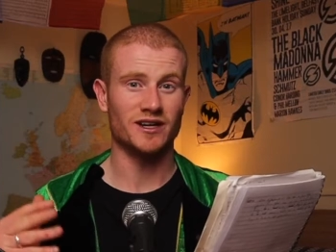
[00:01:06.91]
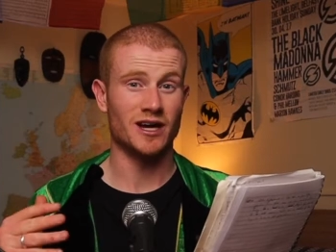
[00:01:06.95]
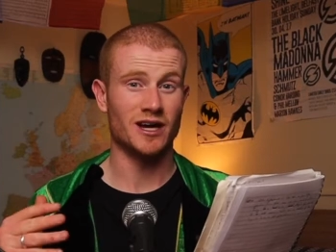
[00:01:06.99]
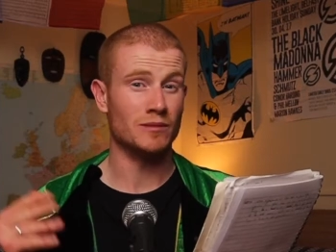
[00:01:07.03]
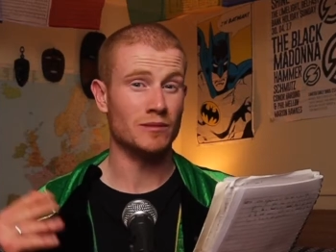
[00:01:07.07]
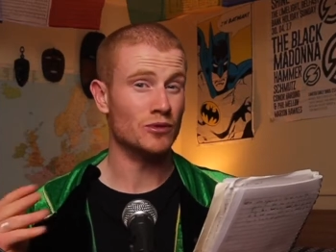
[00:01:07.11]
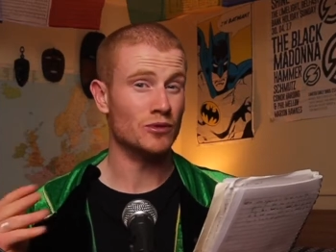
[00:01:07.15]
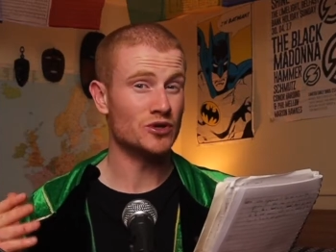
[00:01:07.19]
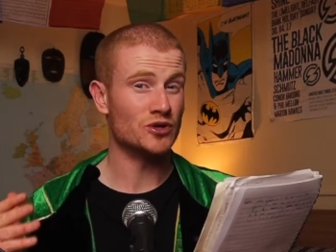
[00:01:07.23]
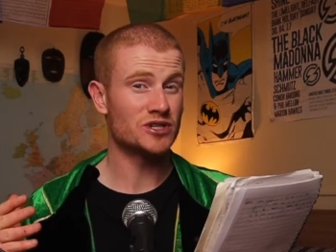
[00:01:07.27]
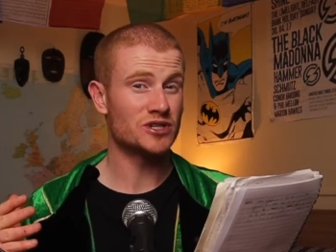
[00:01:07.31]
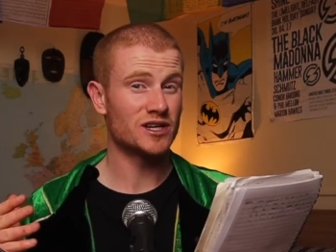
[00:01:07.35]

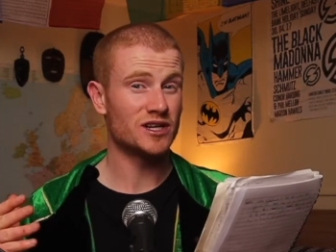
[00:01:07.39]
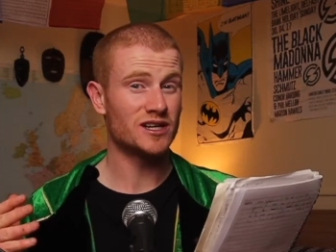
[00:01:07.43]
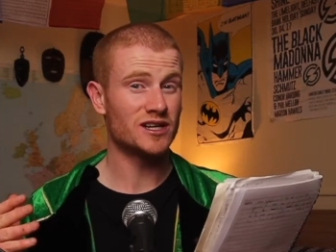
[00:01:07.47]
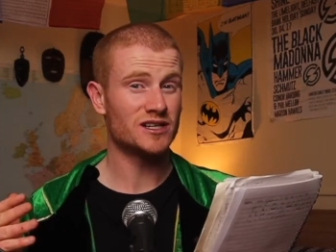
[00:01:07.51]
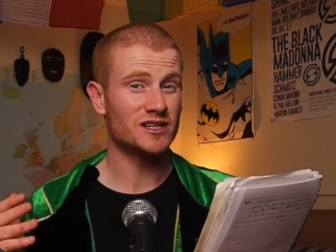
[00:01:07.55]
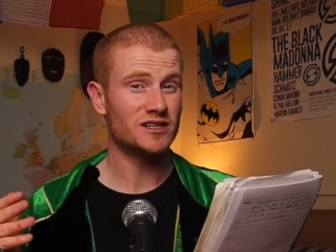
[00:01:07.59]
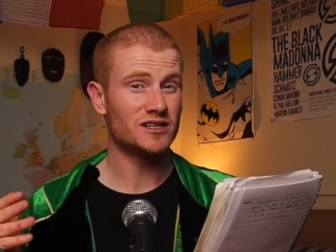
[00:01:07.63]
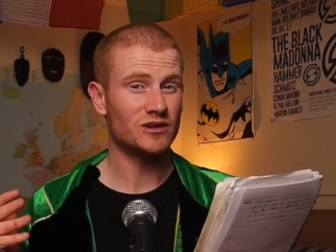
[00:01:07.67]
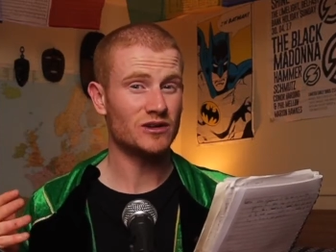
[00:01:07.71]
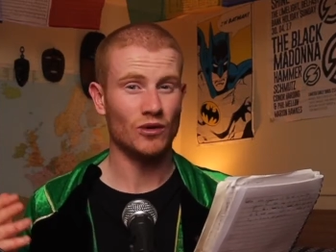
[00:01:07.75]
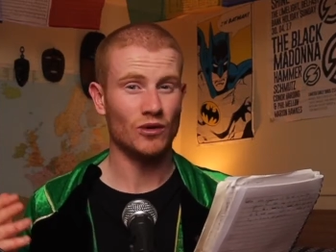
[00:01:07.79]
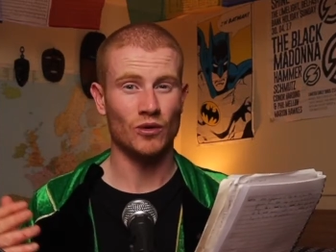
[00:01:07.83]

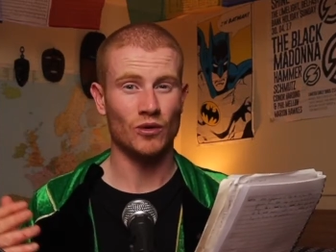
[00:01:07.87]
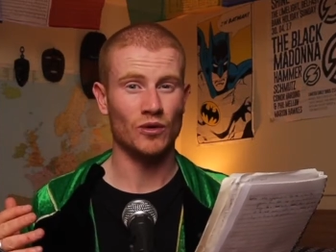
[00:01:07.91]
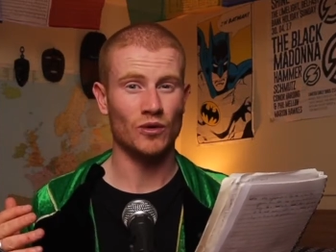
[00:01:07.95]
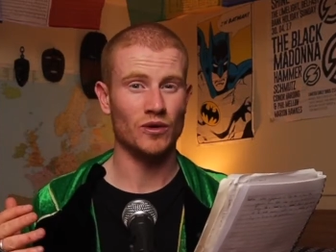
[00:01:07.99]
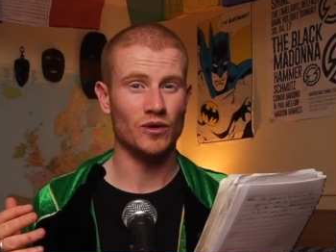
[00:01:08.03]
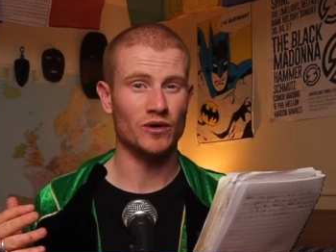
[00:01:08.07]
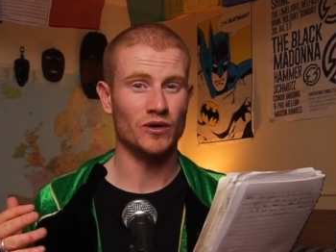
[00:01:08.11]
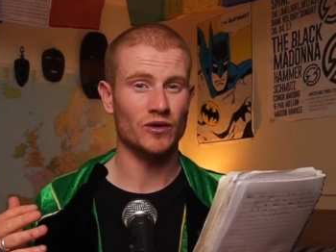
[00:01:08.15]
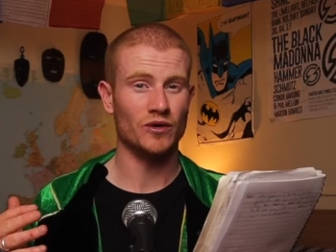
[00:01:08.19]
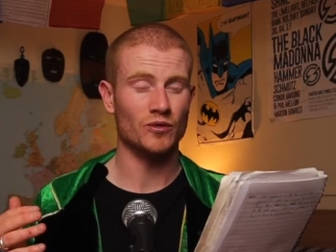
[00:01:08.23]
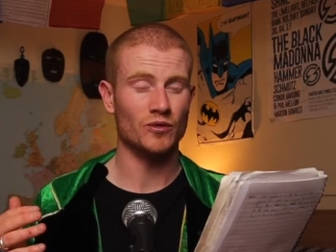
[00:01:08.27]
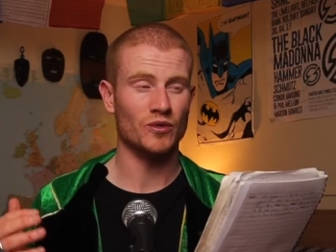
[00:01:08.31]
emotionally
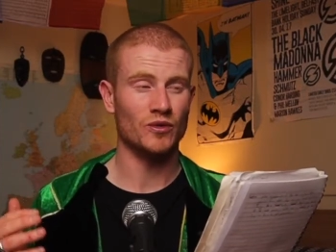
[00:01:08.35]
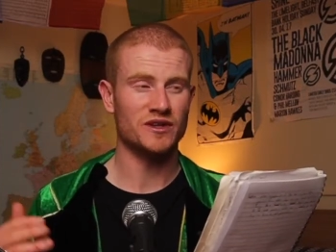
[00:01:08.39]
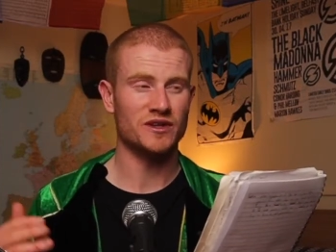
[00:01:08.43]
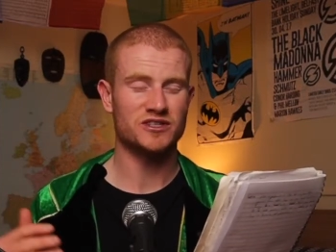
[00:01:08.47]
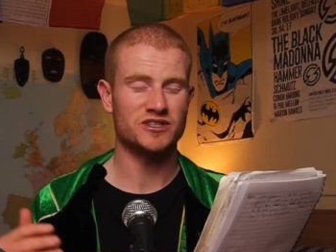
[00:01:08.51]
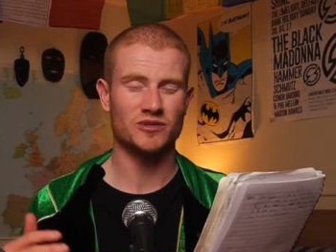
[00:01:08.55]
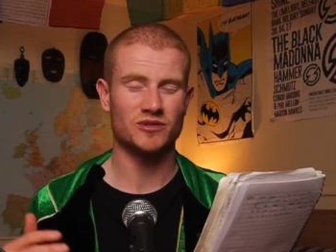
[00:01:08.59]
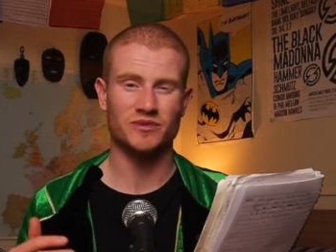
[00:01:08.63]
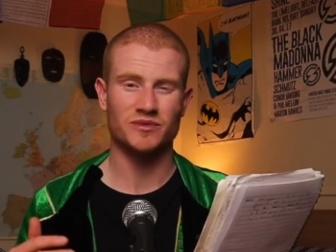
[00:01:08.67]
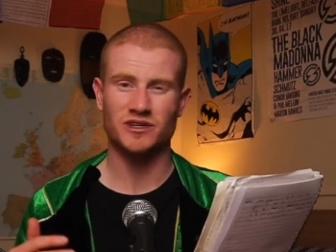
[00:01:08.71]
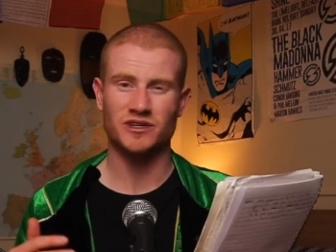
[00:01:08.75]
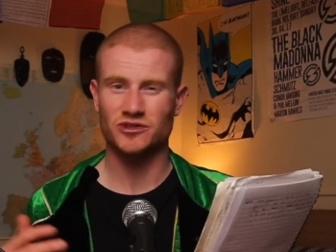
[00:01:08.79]
or with
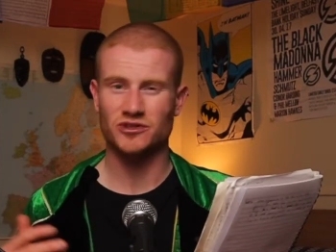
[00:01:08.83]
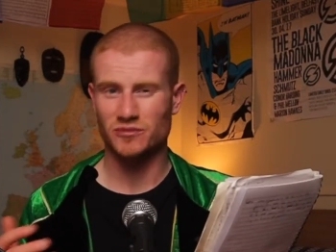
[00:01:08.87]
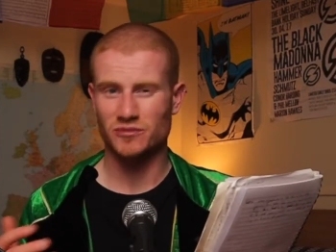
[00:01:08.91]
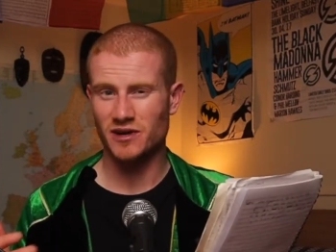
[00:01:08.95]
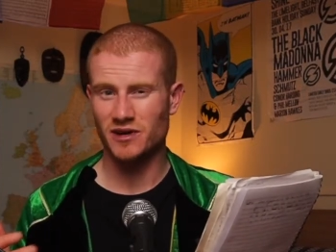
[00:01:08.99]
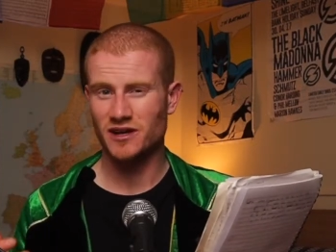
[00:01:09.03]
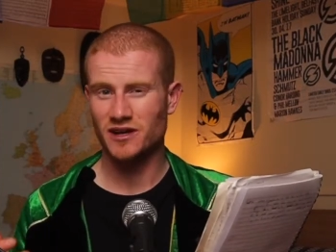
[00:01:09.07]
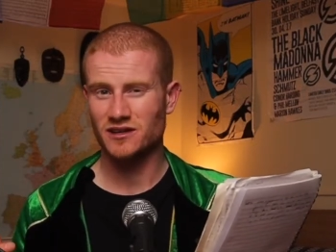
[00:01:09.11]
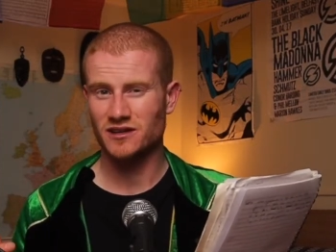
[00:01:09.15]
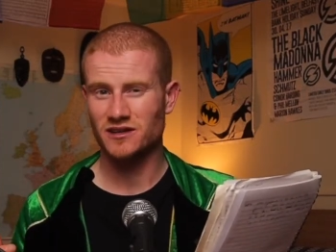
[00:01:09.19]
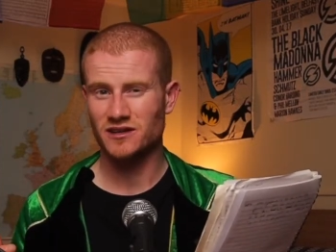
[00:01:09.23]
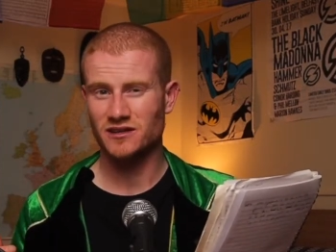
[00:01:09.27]
something
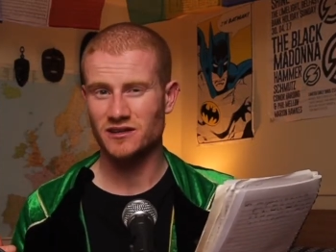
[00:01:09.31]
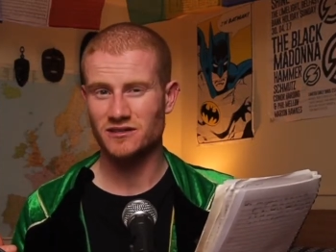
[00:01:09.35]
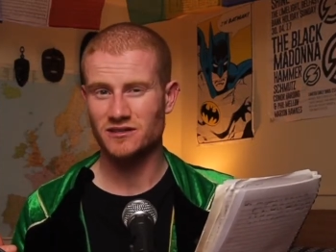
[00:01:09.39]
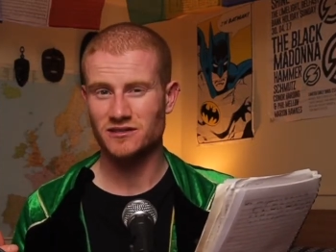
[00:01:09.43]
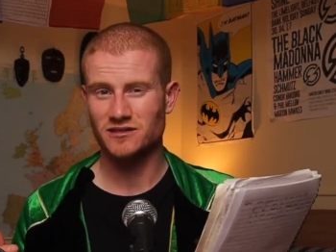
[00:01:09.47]
traumatic?